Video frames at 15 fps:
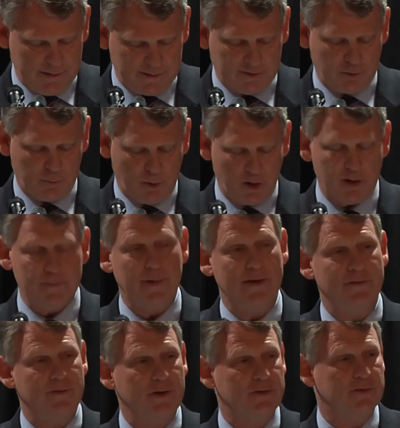this as part of my
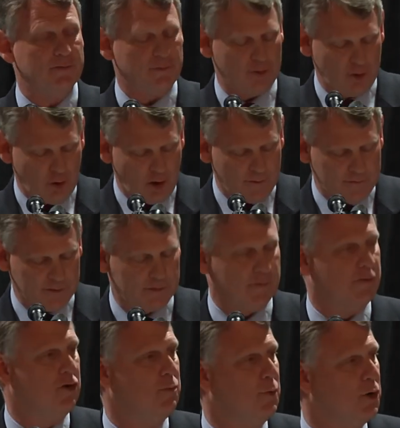vision for the Office
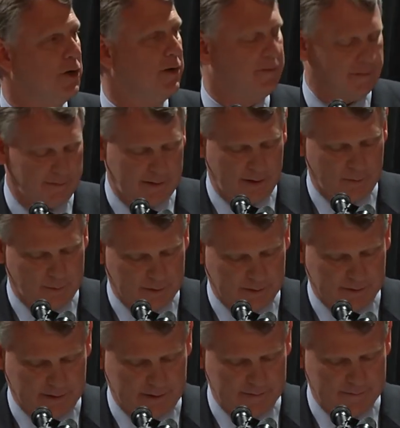of Community
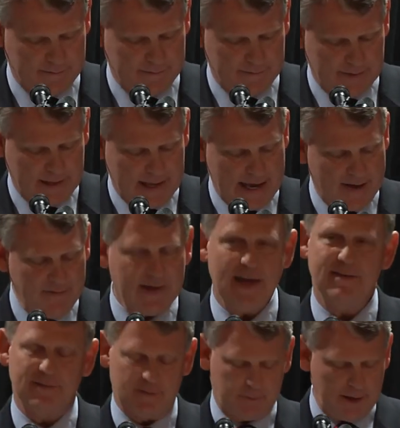Sustainability. Having
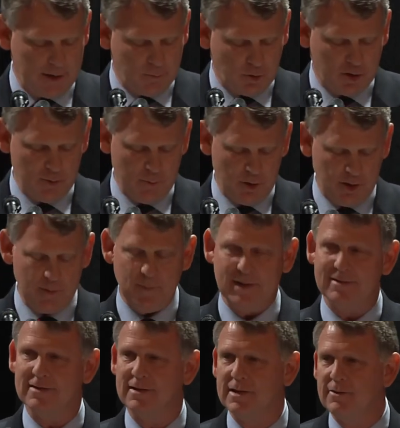a sustainable community
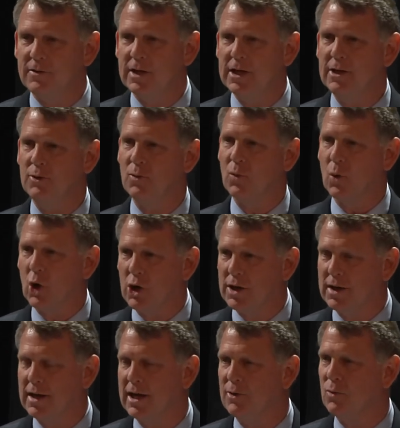means living,
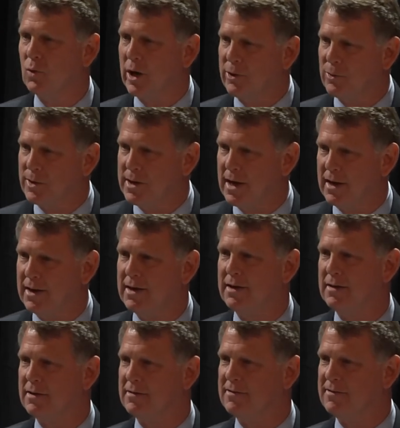working, and recreating
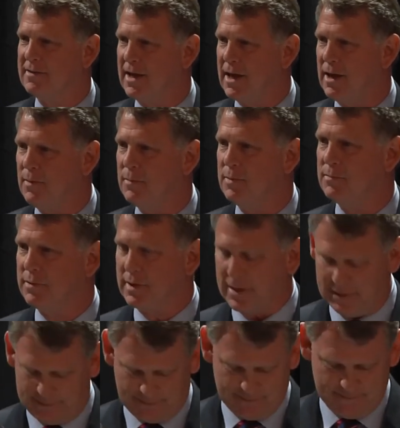in the same
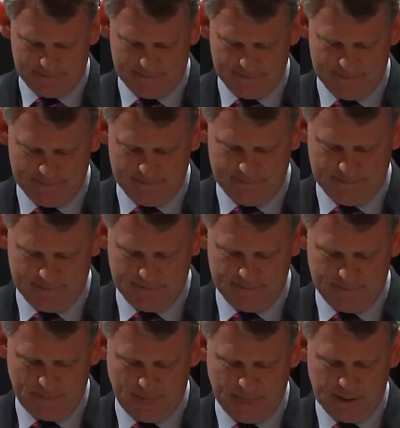place.
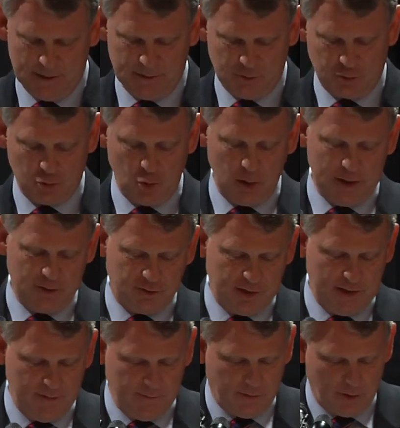To truly
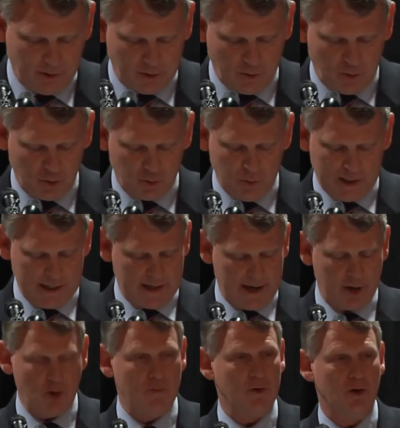achieve our goals, we
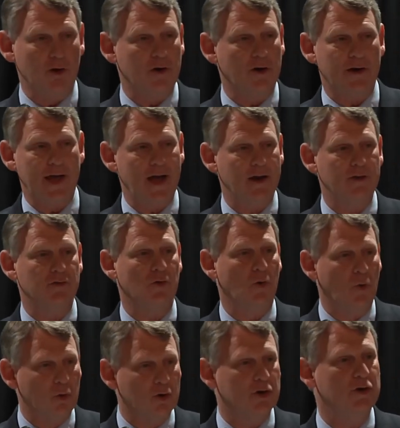cannot overlook our county's
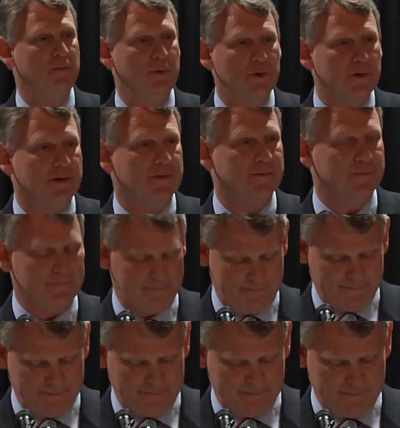older communities,
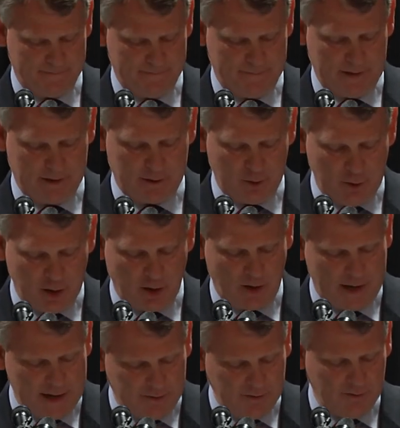including
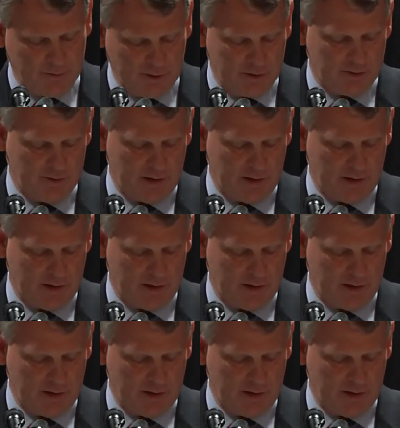our aging village